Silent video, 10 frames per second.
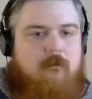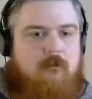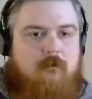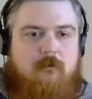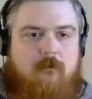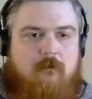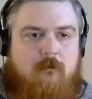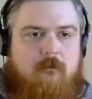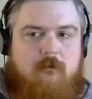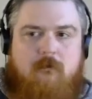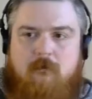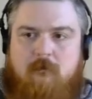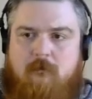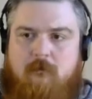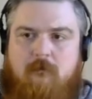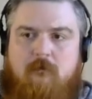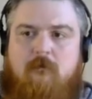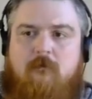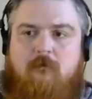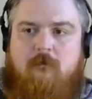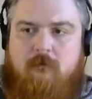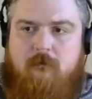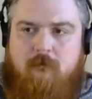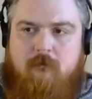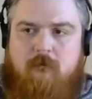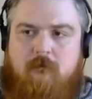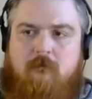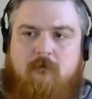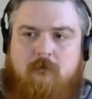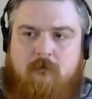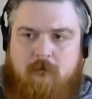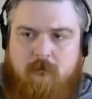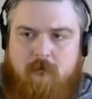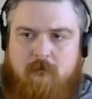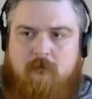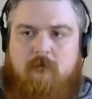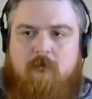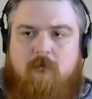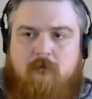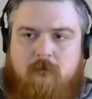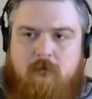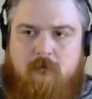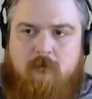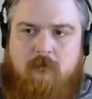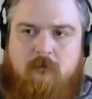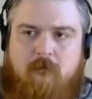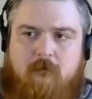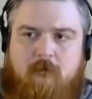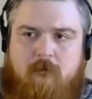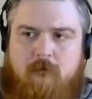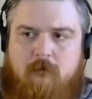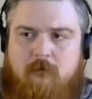The person shown says nothing.